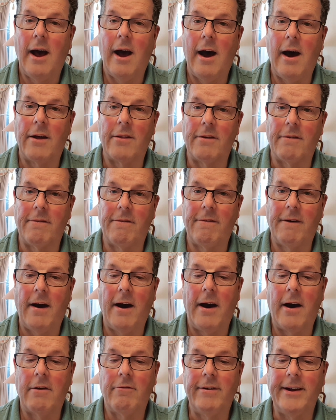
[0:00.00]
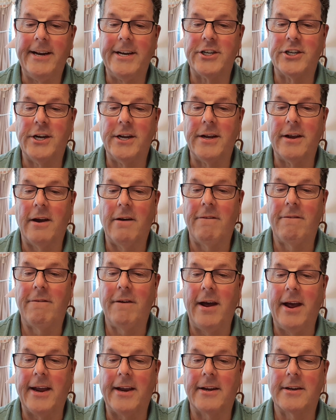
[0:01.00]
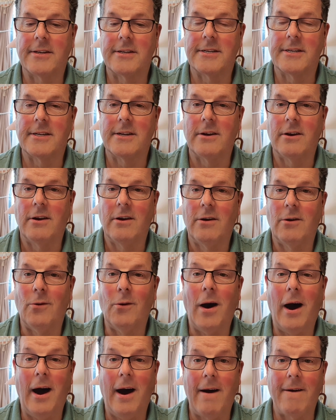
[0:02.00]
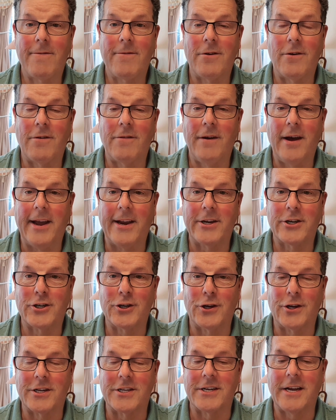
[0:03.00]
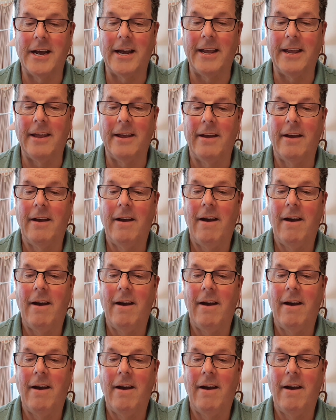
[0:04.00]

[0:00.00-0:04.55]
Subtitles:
are the far-reaching effects, or after effects, should I say,